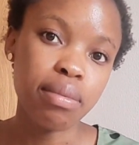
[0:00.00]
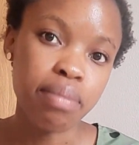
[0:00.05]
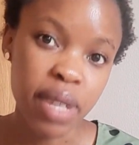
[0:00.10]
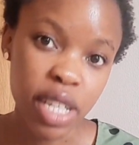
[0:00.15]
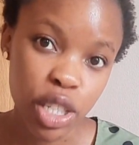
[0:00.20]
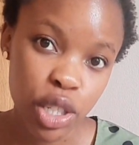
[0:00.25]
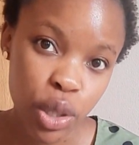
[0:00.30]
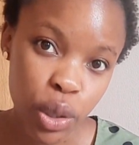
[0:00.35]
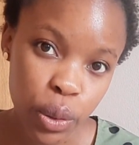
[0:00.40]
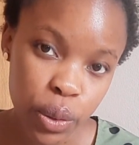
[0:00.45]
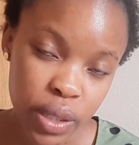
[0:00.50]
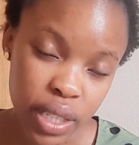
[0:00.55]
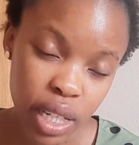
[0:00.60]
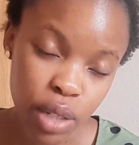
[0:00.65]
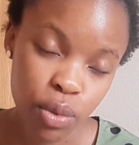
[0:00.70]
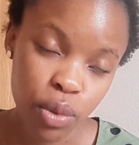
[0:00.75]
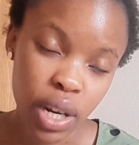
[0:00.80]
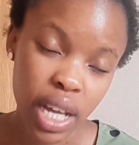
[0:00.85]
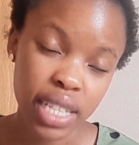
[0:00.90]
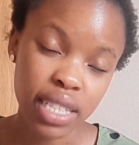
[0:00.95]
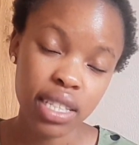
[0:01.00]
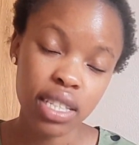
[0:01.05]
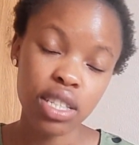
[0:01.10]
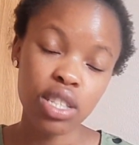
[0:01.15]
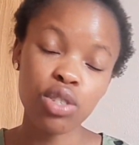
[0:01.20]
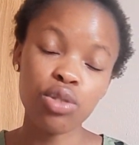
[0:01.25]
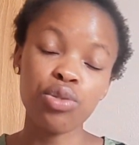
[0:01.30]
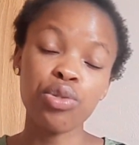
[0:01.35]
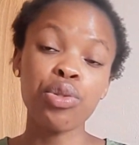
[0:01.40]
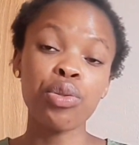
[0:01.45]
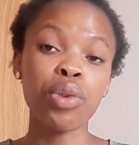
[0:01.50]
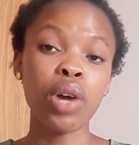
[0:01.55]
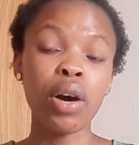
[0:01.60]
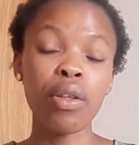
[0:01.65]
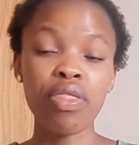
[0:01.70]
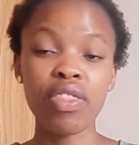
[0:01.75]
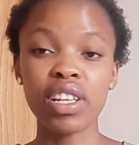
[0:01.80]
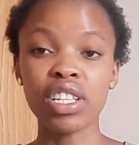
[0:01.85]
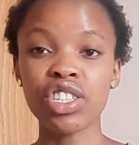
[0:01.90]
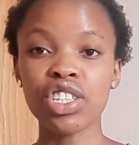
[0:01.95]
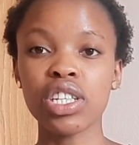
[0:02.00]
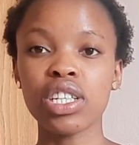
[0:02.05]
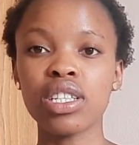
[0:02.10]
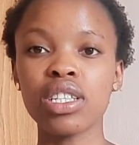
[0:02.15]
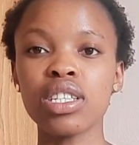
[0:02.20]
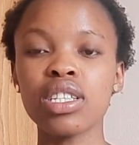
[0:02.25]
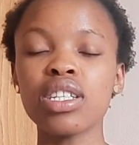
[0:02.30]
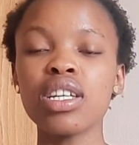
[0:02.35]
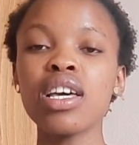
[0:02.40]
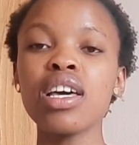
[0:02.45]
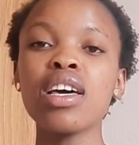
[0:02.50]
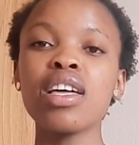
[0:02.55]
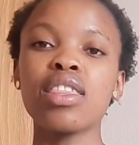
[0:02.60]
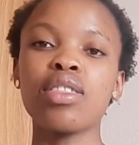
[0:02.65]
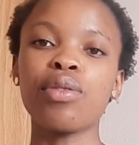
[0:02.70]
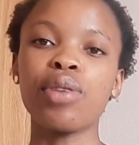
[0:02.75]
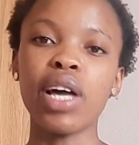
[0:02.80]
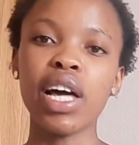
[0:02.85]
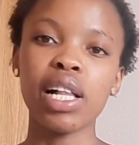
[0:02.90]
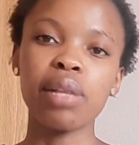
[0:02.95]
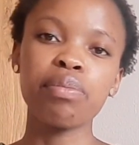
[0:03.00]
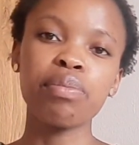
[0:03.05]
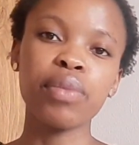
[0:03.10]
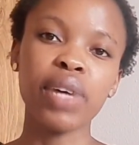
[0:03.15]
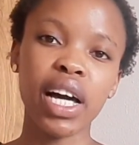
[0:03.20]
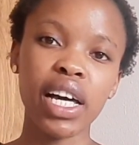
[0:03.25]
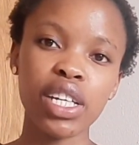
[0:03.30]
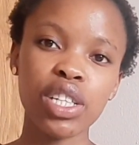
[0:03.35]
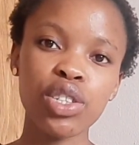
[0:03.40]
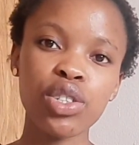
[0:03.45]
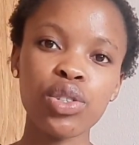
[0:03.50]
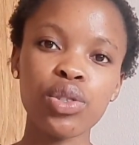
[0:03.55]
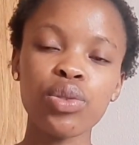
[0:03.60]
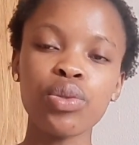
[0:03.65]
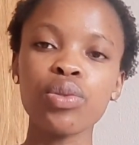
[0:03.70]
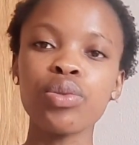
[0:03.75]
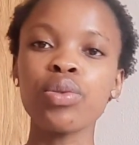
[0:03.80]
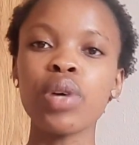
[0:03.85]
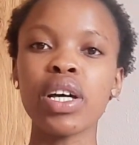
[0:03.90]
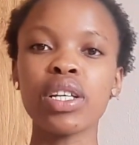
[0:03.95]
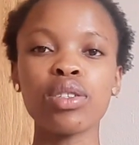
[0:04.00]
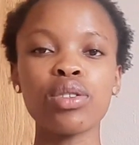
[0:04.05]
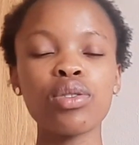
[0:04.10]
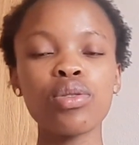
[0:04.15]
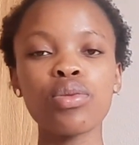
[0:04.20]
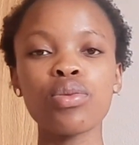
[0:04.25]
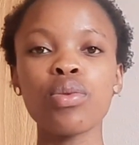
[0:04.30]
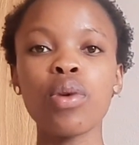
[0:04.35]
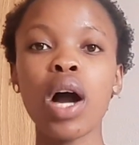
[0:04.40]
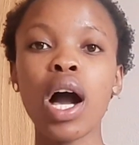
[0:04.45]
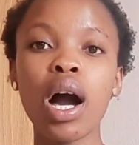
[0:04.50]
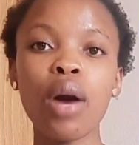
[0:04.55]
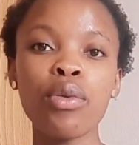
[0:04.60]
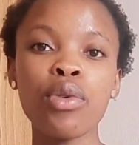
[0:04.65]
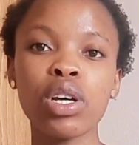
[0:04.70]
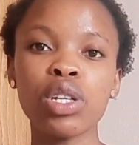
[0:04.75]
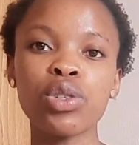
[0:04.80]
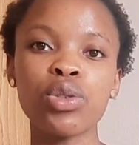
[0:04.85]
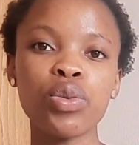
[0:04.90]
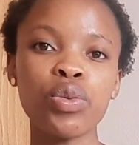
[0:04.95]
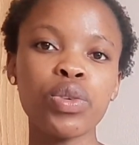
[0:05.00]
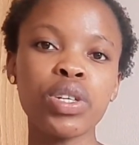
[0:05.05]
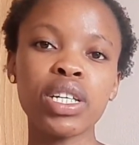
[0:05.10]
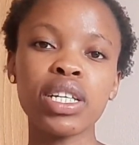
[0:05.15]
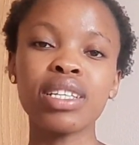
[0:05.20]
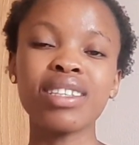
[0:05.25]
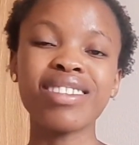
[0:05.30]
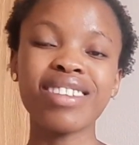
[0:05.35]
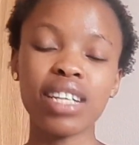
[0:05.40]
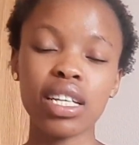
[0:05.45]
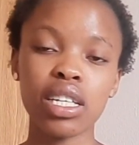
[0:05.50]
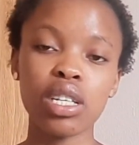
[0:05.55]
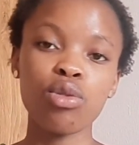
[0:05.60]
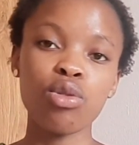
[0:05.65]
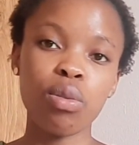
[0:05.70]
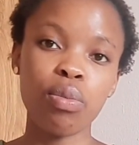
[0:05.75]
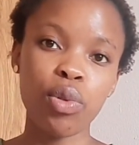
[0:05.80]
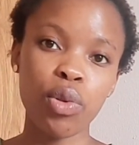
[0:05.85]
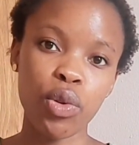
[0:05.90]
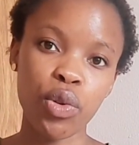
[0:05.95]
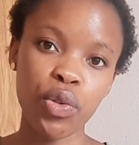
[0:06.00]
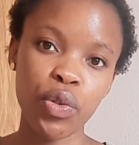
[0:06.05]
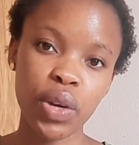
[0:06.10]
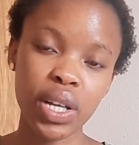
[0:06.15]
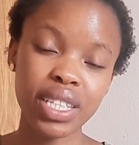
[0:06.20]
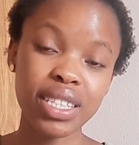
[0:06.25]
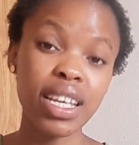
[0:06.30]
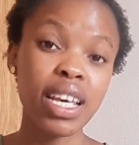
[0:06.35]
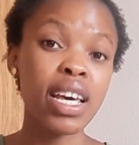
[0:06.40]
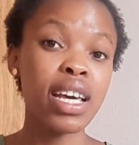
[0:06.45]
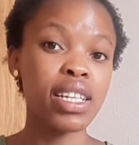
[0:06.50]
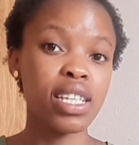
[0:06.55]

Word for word: mentors that will assist you throughout the journey. They'll help guide you as to how you're doing, tracking your progress.